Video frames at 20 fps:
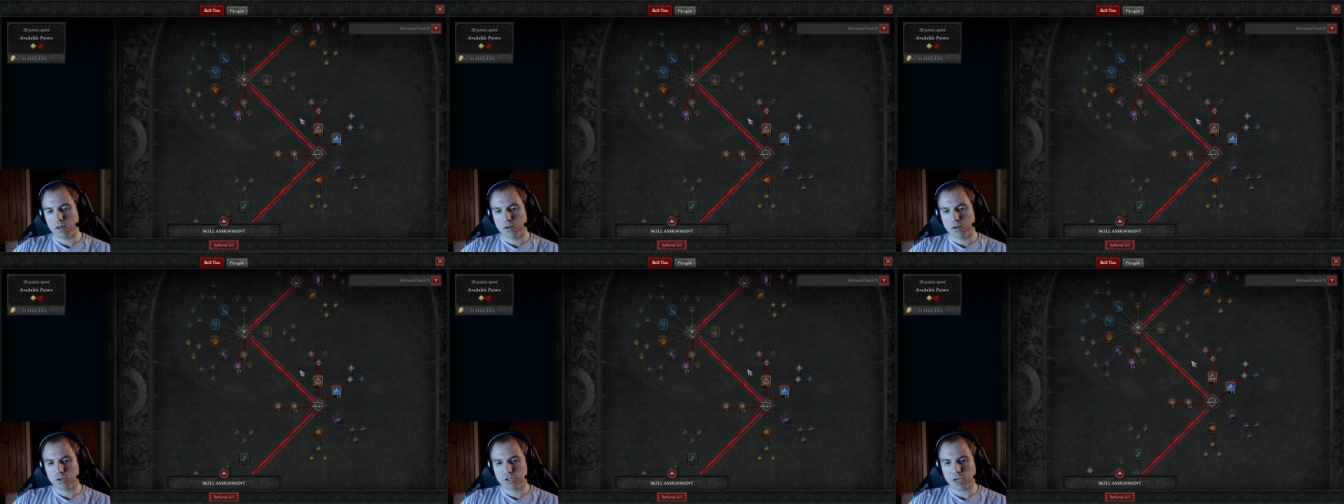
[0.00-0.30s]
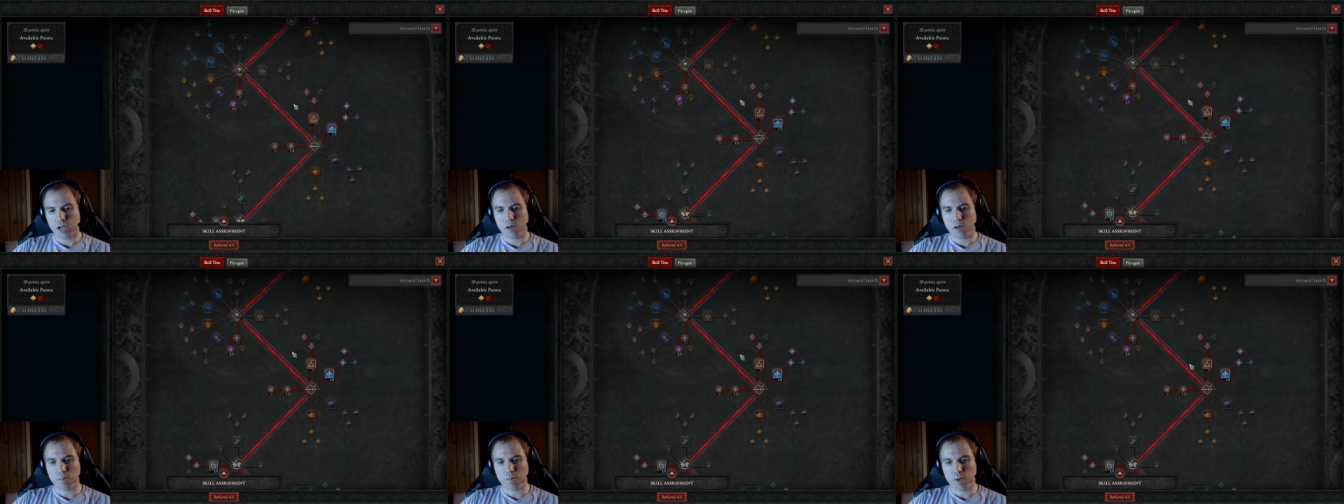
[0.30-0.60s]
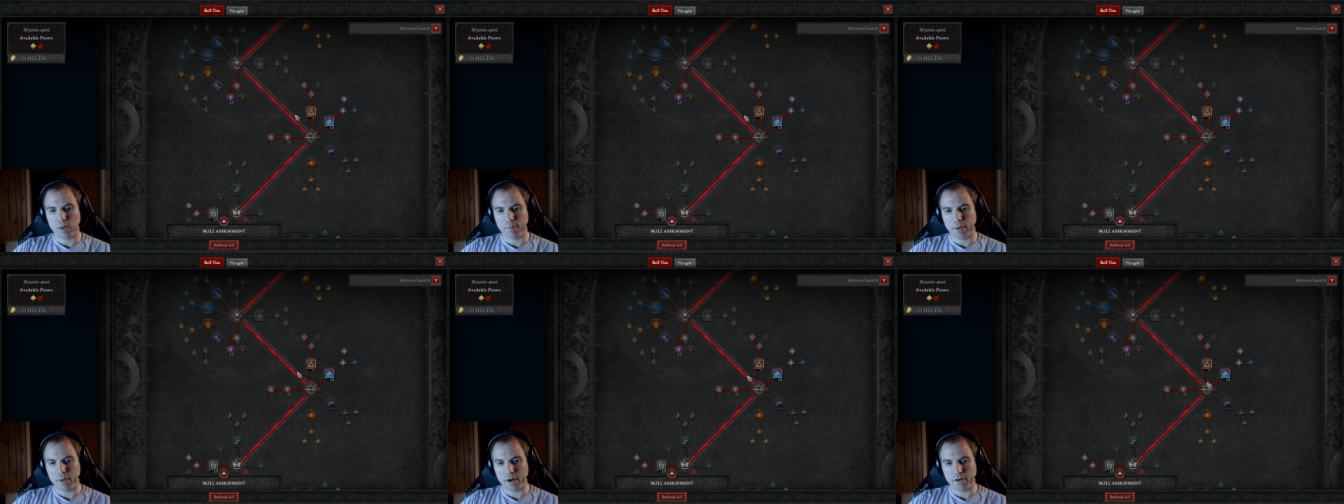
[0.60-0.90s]
Check out
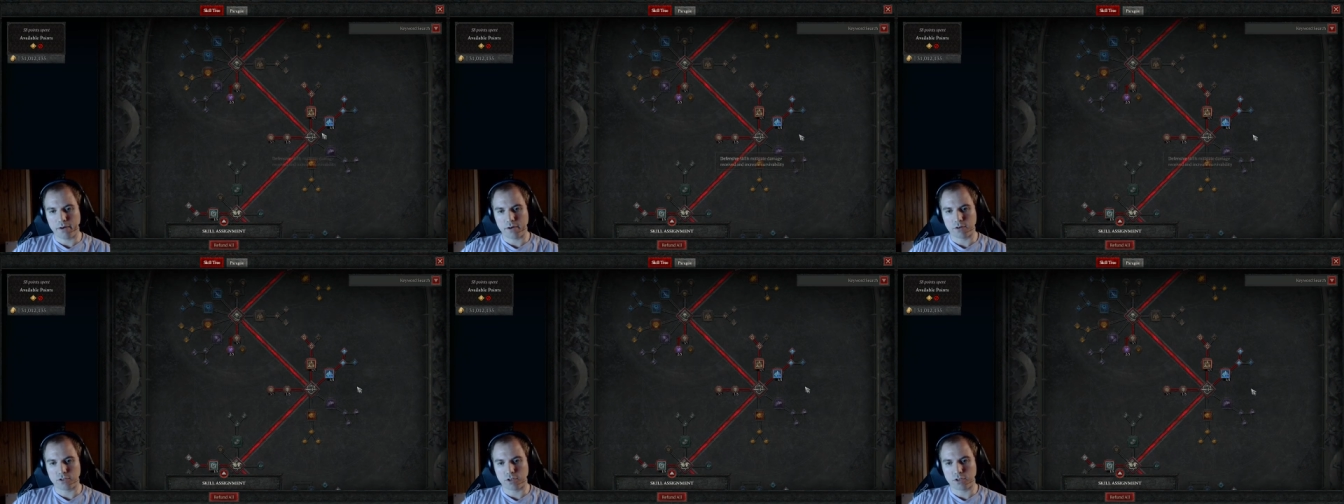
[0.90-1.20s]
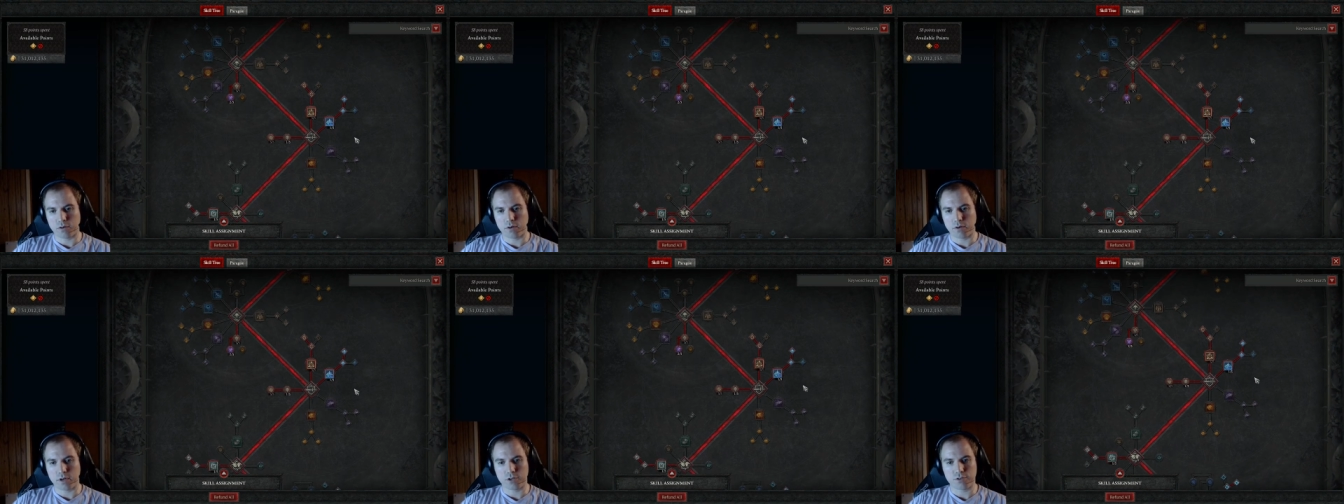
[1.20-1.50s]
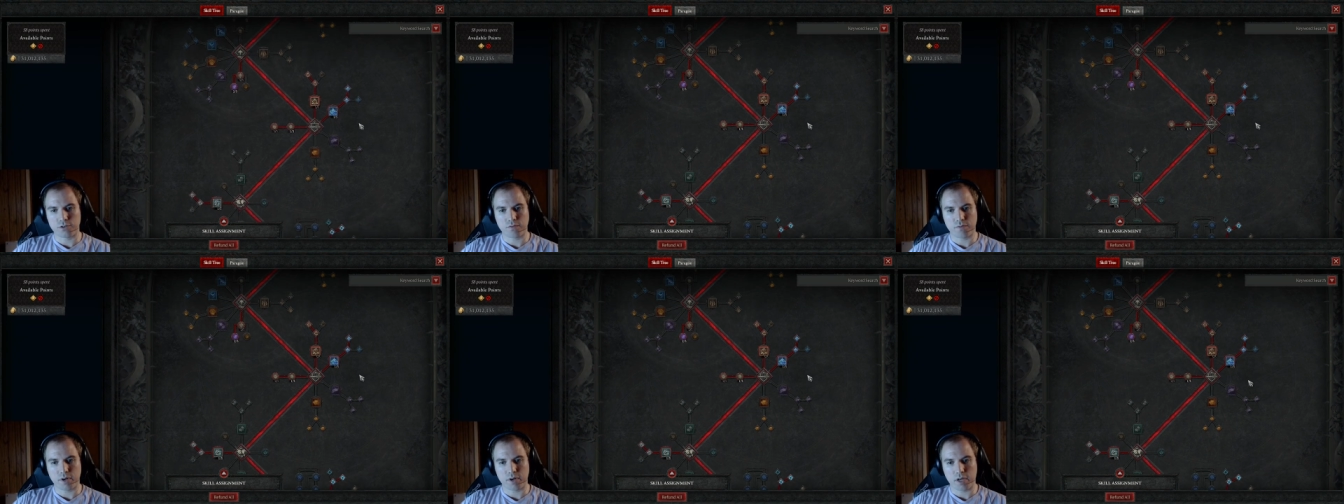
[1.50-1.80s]
my barrier
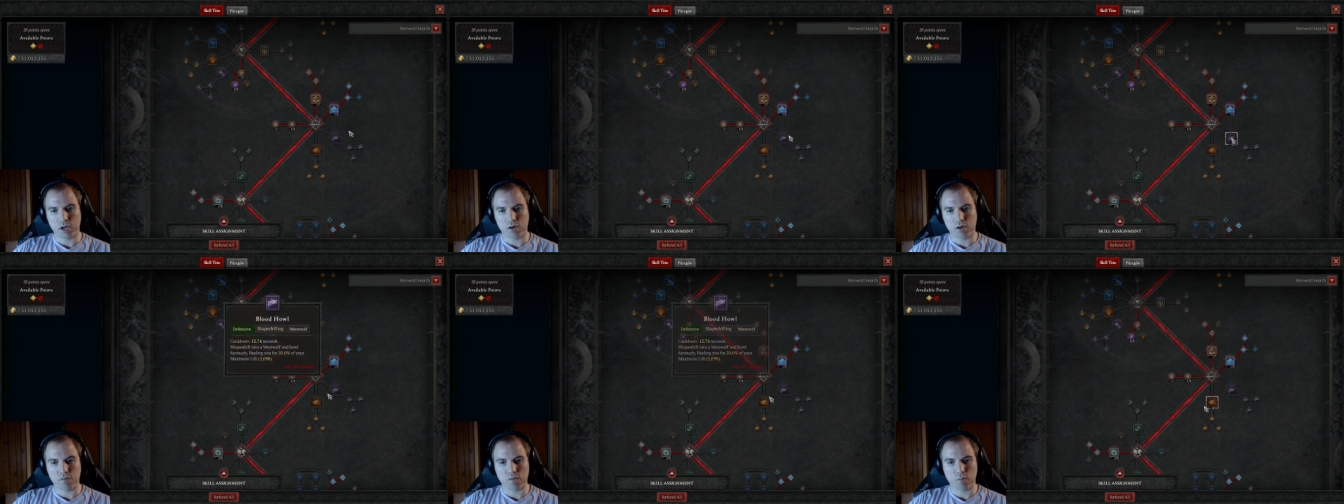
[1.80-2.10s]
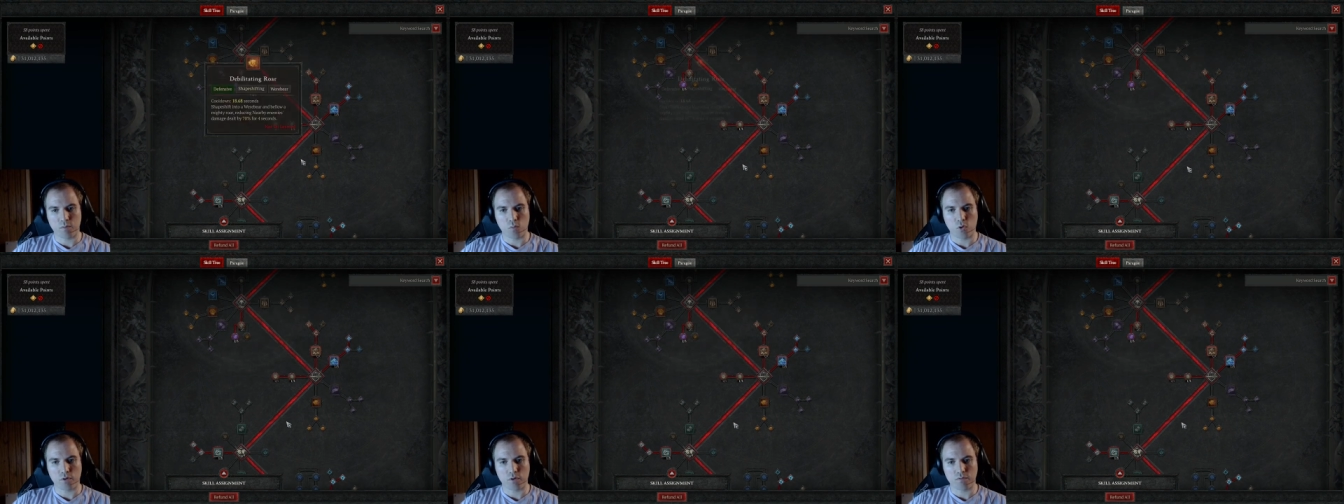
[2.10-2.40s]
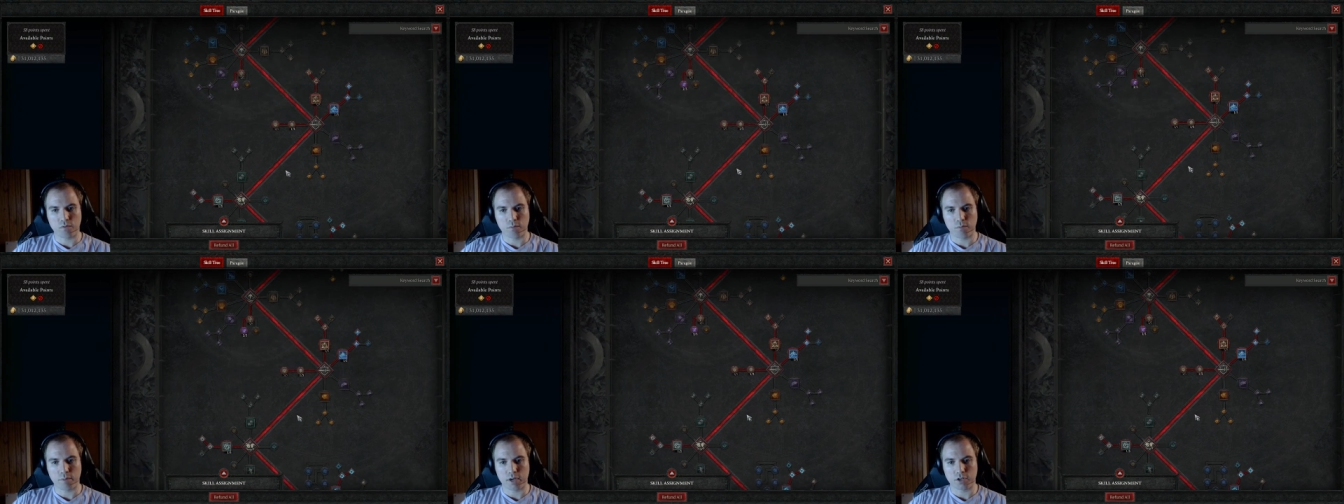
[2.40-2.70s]
generation video for more
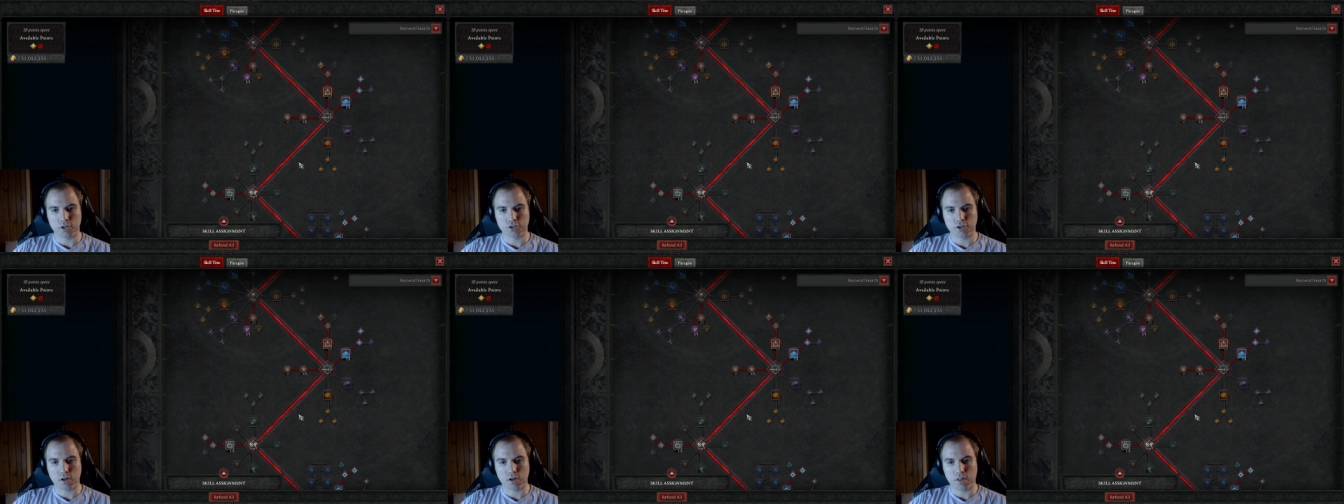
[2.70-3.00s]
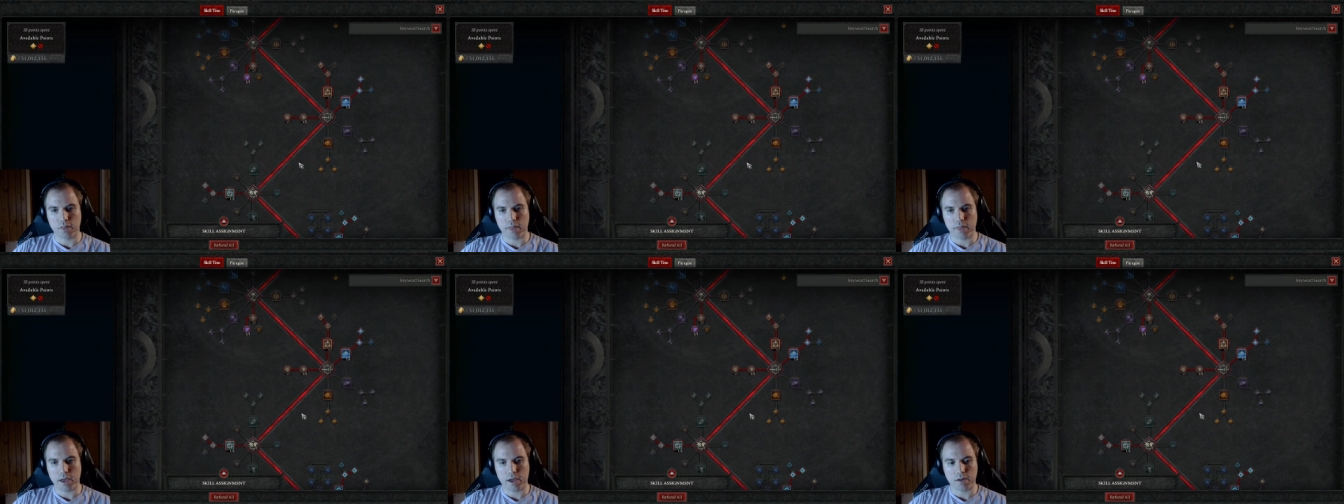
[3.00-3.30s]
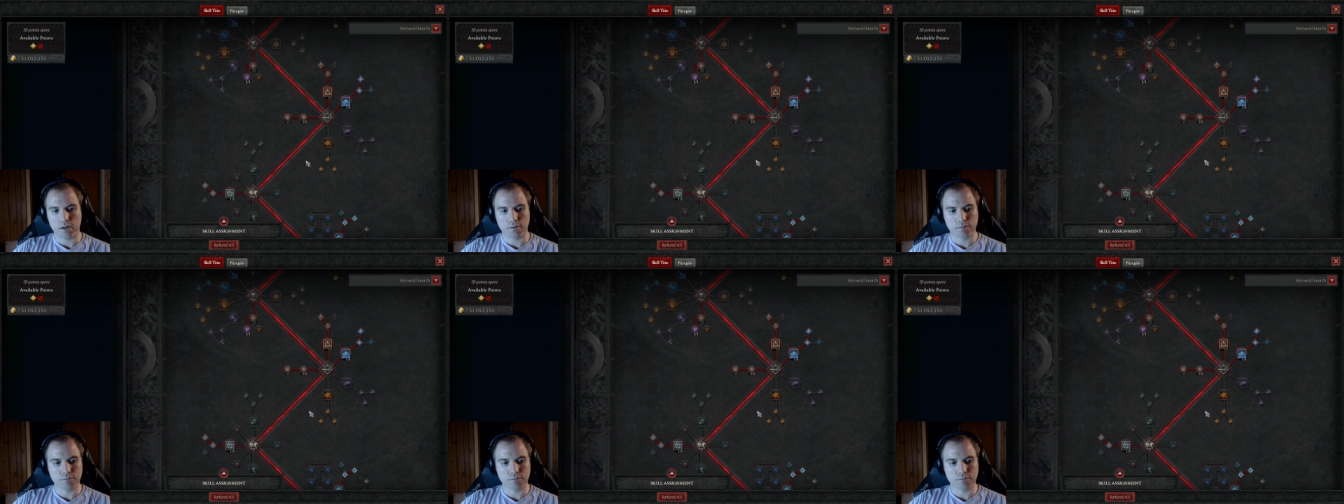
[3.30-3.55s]
information on that.